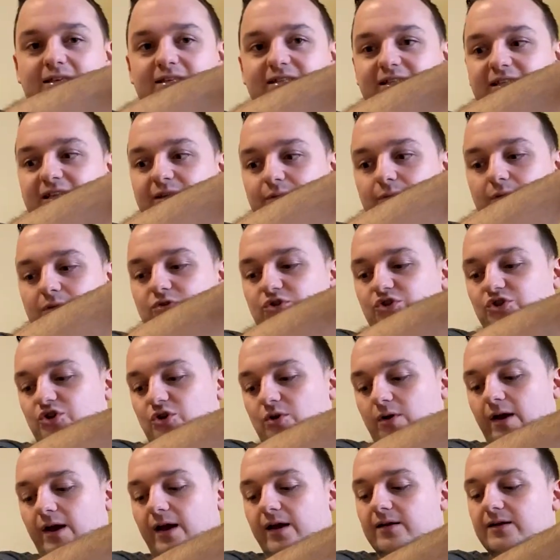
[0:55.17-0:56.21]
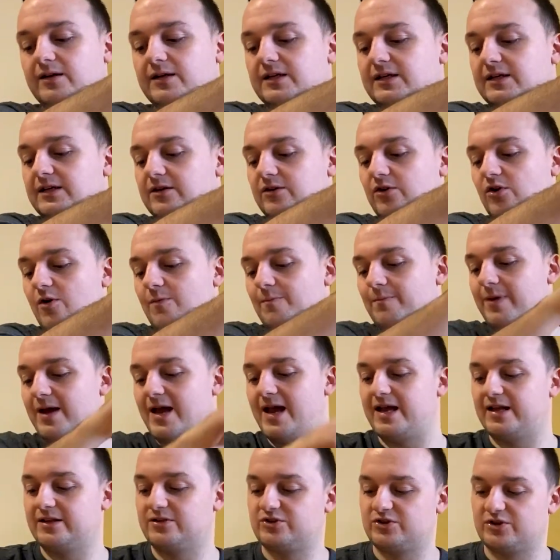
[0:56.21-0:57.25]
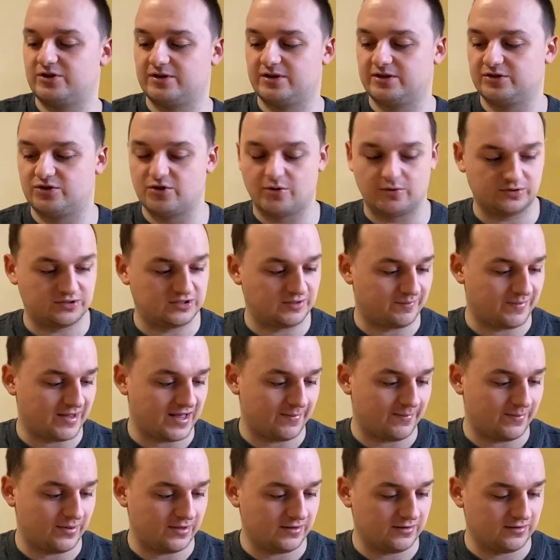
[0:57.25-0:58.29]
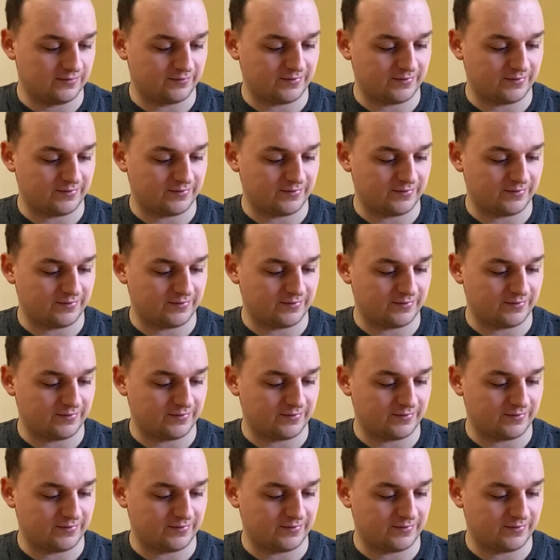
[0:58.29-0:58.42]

Zero Sugar compared to the Dr. Pepper.